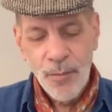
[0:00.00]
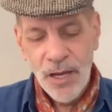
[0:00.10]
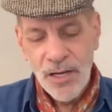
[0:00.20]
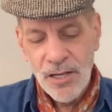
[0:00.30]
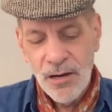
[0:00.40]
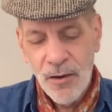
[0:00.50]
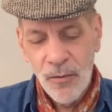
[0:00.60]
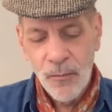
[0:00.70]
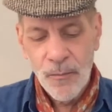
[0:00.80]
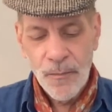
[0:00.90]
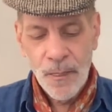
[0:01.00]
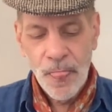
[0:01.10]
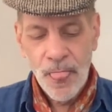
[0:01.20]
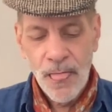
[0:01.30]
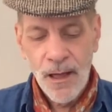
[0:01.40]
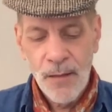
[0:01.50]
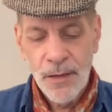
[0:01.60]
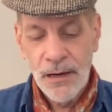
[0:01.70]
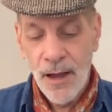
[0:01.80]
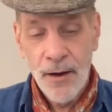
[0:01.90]
But, you know, I
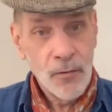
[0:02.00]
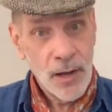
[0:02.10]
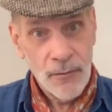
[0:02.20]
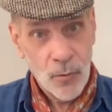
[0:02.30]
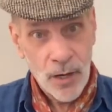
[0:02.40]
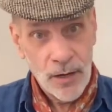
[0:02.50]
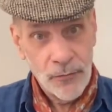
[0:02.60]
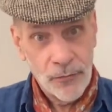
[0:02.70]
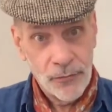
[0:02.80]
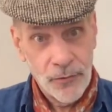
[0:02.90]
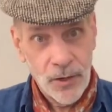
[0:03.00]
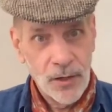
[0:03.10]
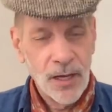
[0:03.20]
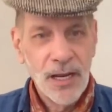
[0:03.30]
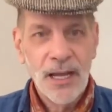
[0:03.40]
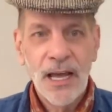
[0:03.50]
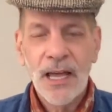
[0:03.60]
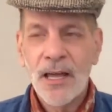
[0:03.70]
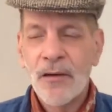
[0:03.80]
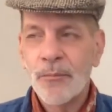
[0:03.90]
mean, I don't have a wife, right?
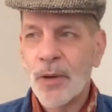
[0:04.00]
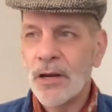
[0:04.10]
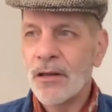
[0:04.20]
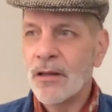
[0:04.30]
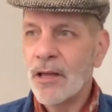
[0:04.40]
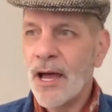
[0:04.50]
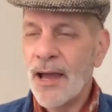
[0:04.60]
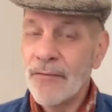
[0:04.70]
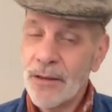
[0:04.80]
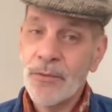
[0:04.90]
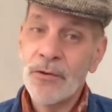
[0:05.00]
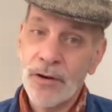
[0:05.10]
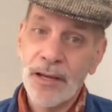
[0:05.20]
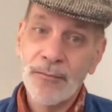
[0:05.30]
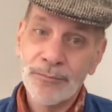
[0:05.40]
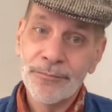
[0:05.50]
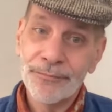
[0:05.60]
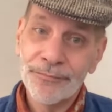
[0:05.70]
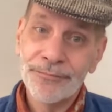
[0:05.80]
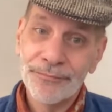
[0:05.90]
But I have community,
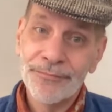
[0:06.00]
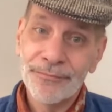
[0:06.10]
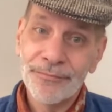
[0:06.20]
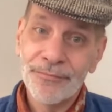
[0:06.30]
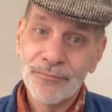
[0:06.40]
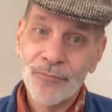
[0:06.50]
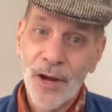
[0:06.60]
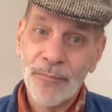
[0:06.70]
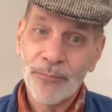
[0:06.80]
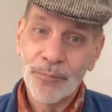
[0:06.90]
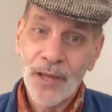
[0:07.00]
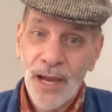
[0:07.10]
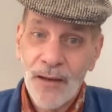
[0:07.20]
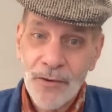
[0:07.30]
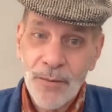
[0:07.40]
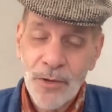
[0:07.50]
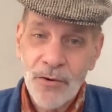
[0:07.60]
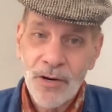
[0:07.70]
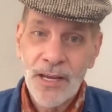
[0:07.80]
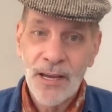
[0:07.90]
right? I have
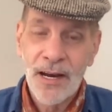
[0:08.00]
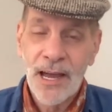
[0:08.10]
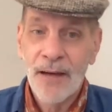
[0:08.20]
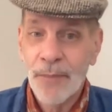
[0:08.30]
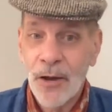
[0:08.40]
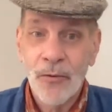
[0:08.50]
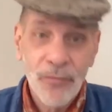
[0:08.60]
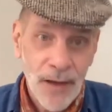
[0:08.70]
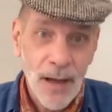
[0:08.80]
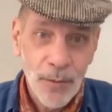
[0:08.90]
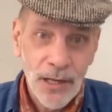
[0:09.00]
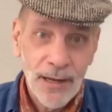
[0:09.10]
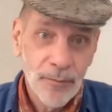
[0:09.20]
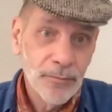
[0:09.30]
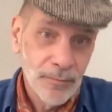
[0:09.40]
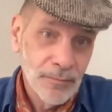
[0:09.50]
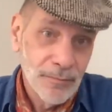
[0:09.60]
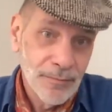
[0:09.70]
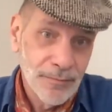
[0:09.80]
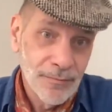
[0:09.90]
community and I have my own family,
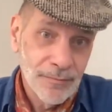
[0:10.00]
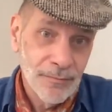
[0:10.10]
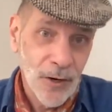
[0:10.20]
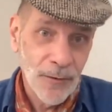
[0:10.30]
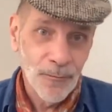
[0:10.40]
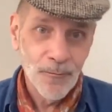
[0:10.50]
right?